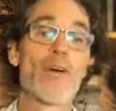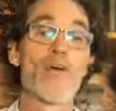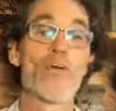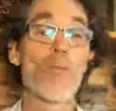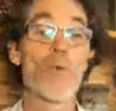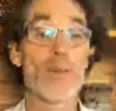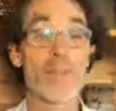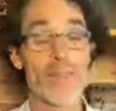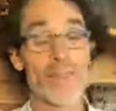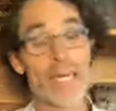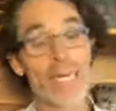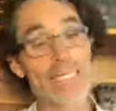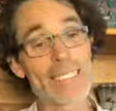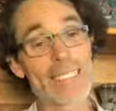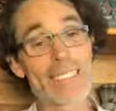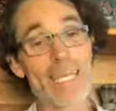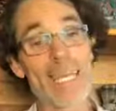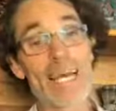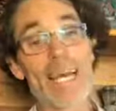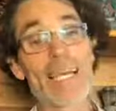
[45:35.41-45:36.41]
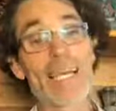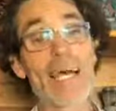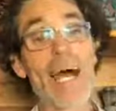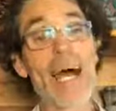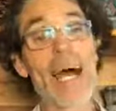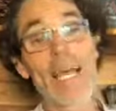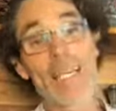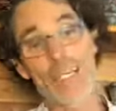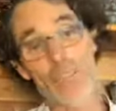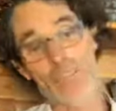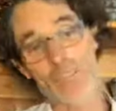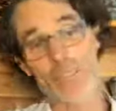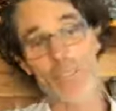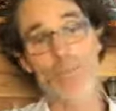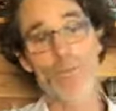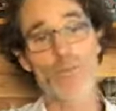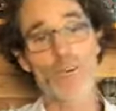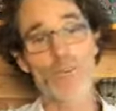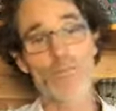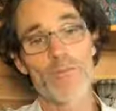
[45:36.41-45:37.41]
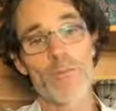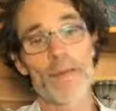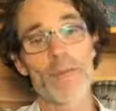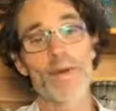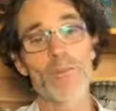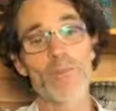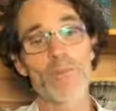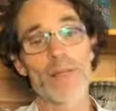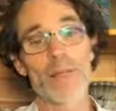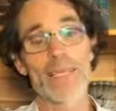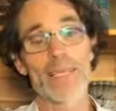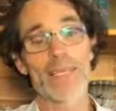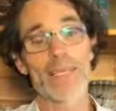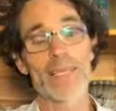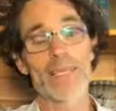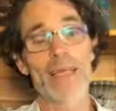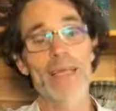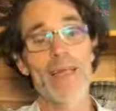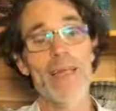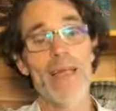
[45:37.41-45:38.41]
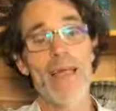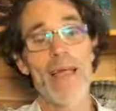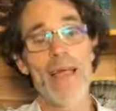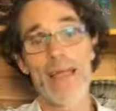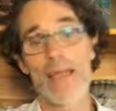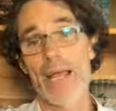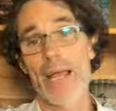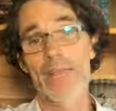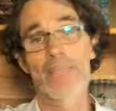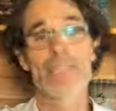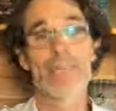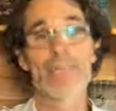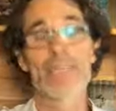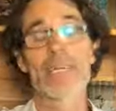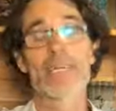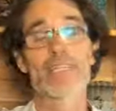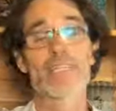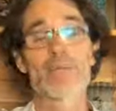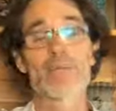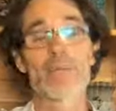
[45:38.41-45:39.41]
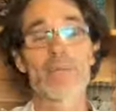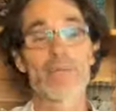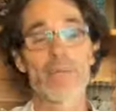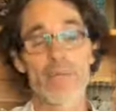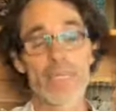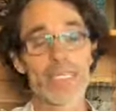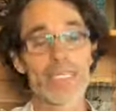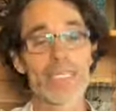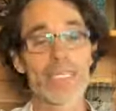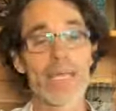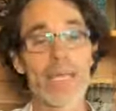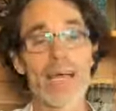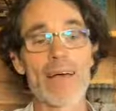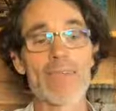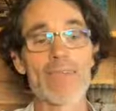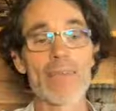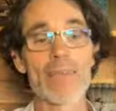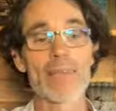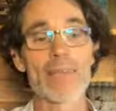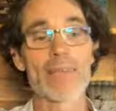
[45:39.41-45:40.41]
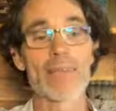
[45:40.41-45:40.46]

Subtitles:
With that said, I use a 12-pound blanket, and I find that to be plenty heavy.